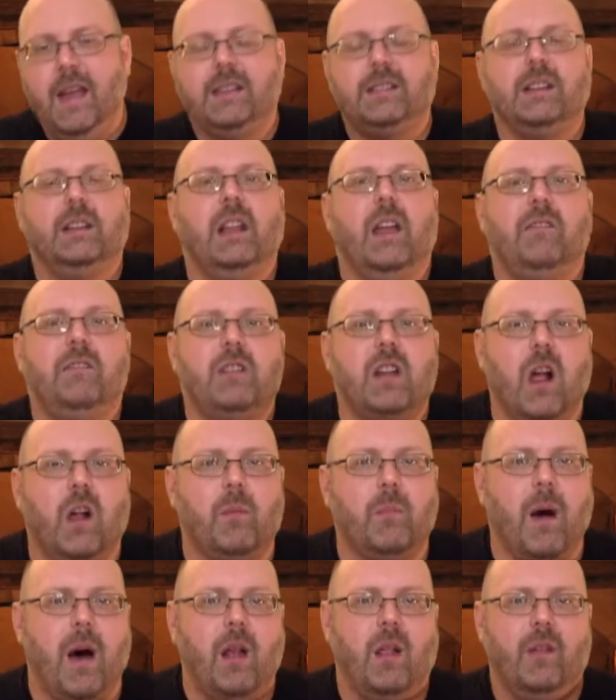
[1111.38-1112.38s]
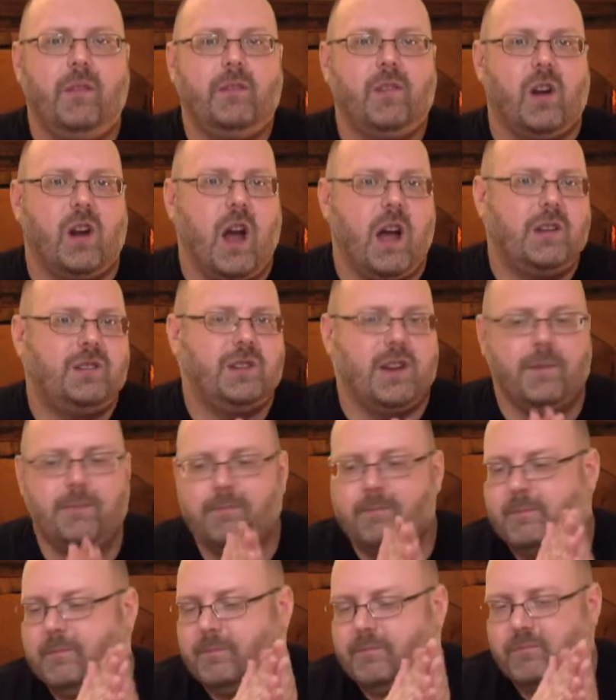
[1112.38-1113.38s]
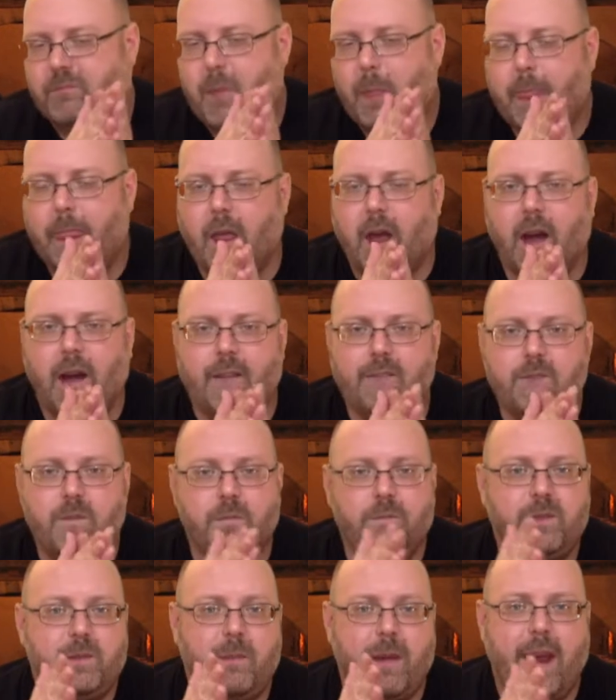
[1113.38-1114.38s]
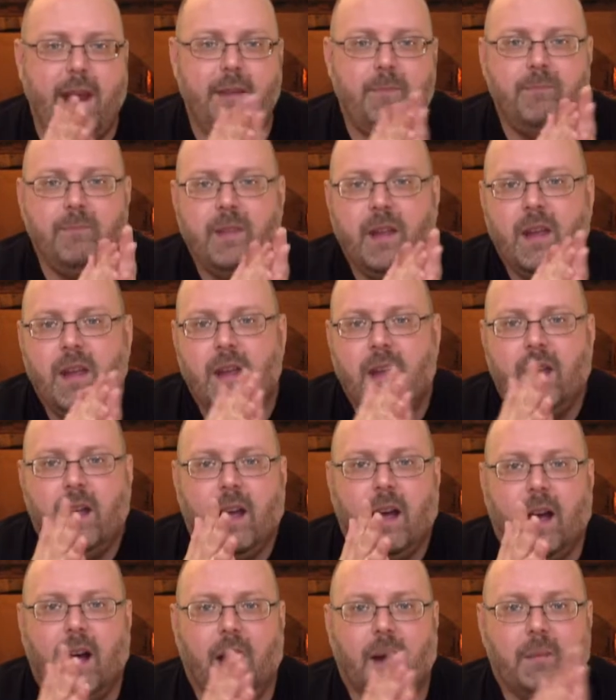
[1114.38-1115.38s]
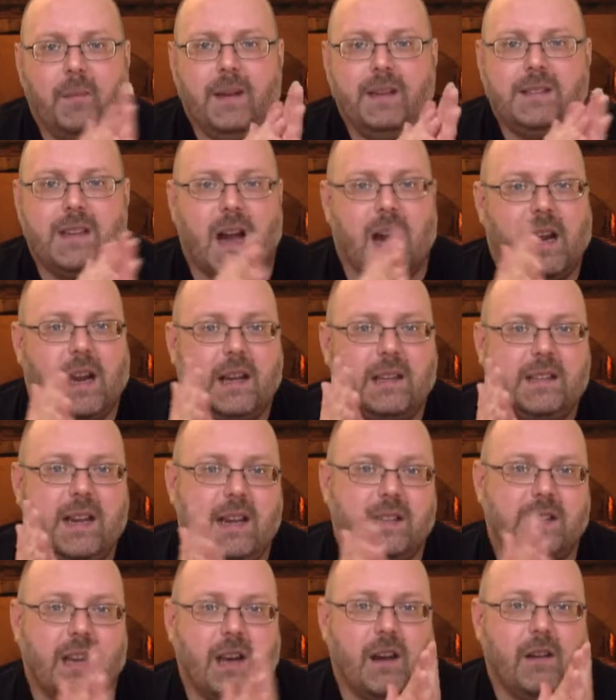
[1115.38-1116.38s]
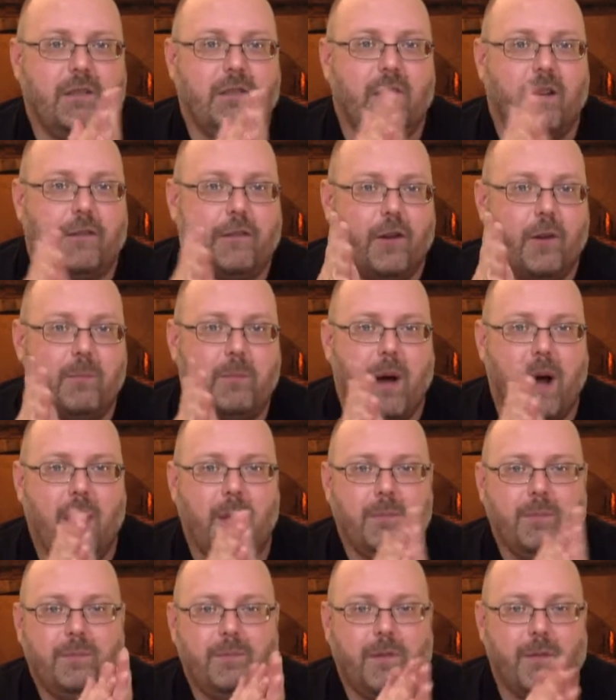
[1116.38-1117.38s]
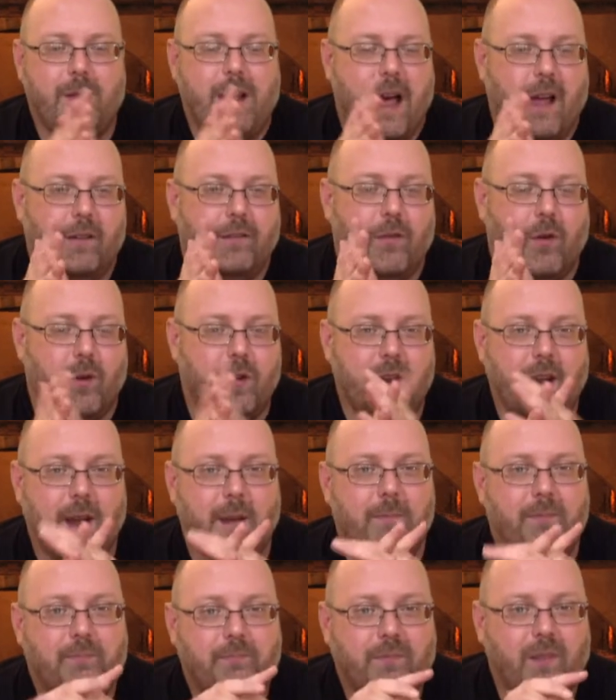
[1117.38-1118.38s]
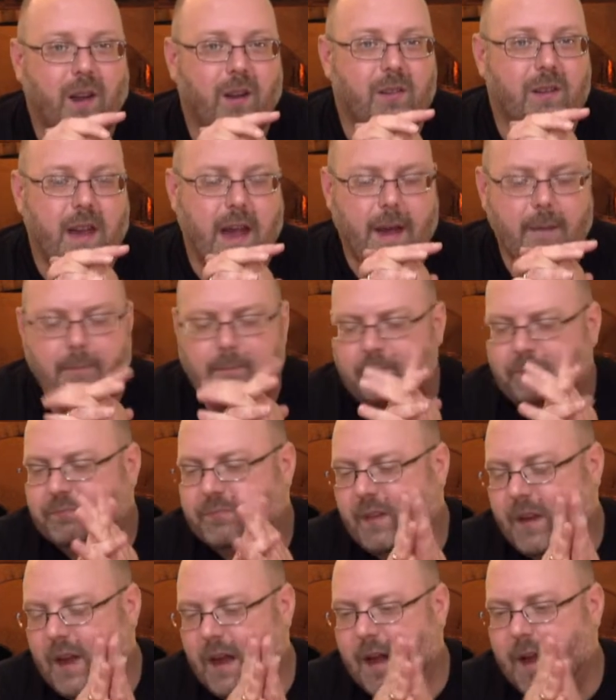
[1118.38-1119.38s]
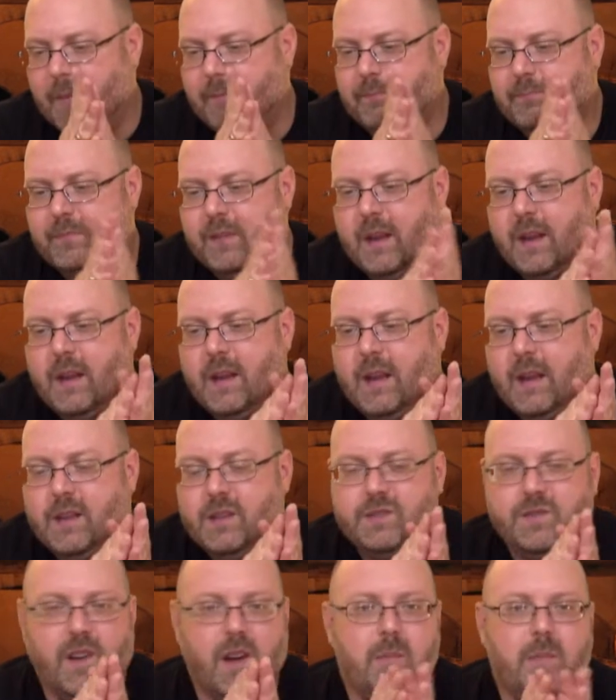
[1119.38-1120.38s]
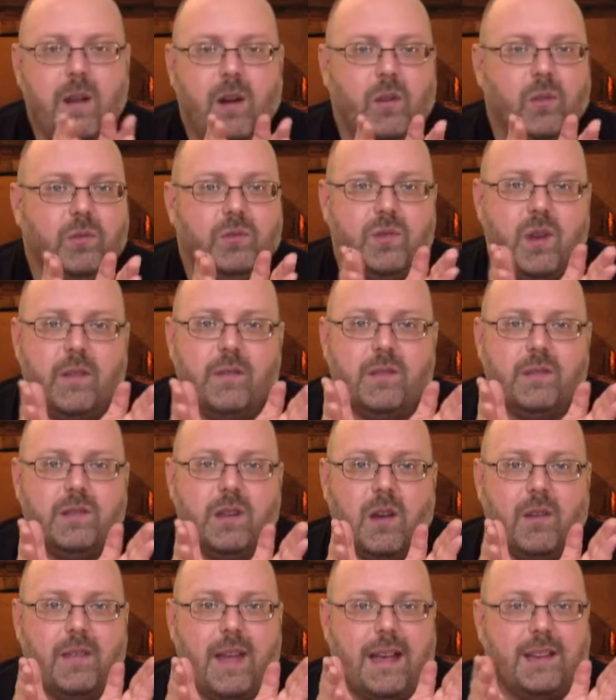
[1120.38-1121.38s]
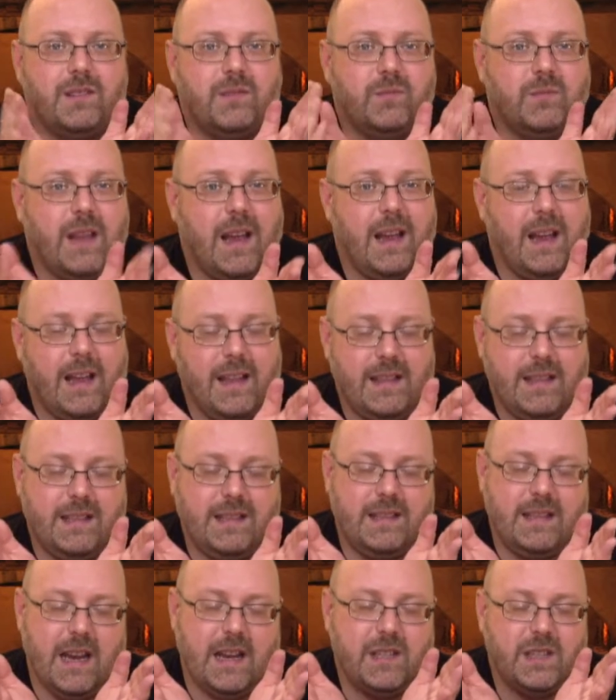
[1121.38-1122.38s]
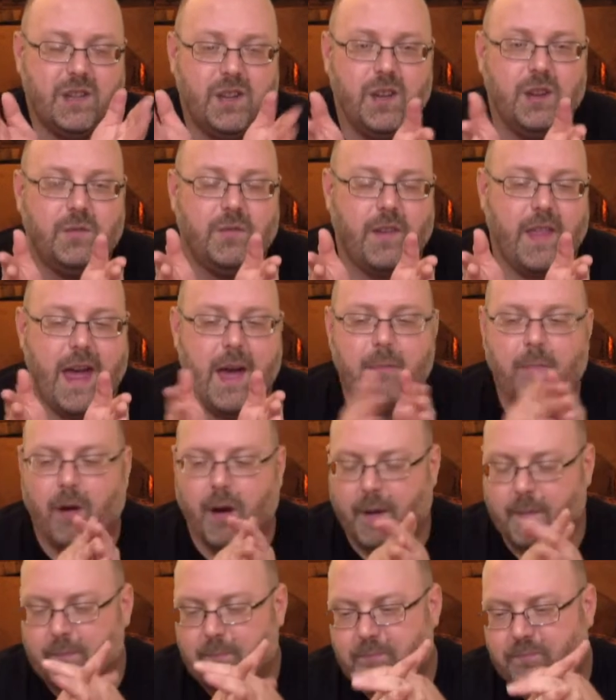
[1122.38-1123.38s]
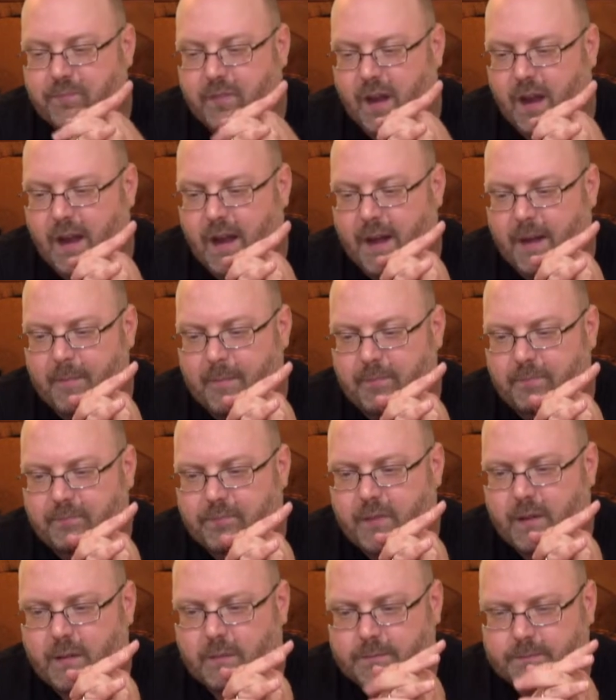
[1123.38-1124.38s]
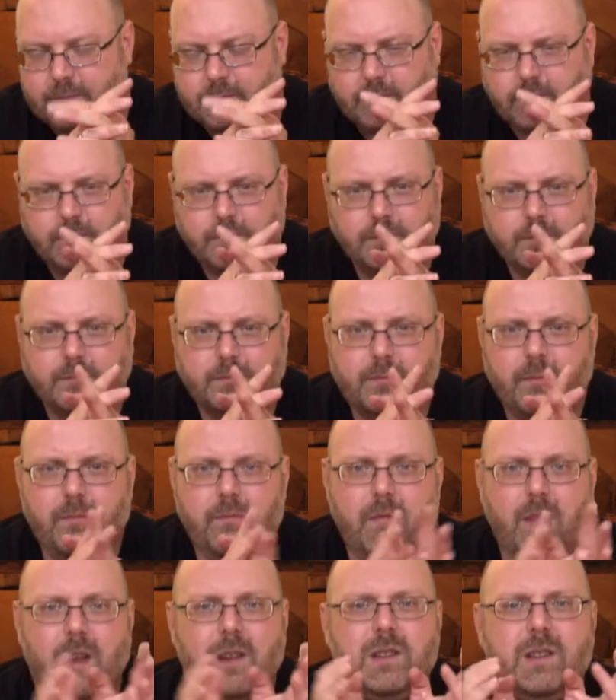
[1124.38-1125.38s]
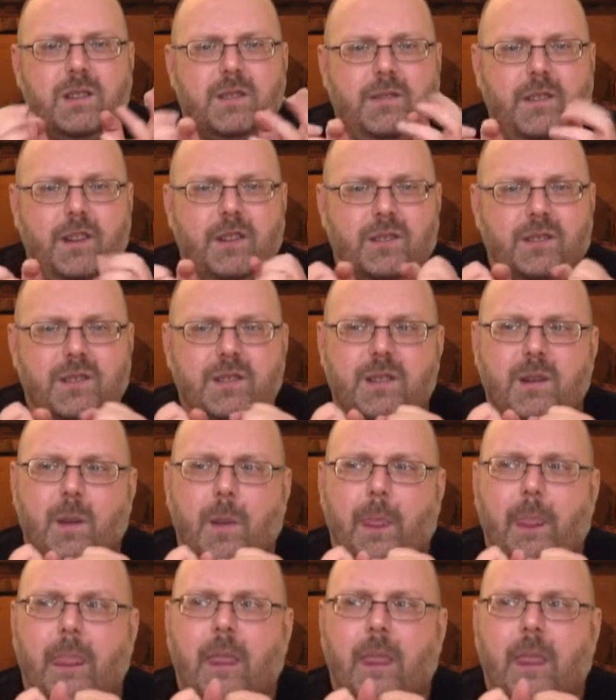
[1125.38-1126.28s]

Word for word: It's an $11 bottle of Garnacha um, from Spain. Um, it's not going to taste like a, a, fruit bomb from California, okay? Um, it's very mineral driven, so that's that that's good for that part. Um, it just feels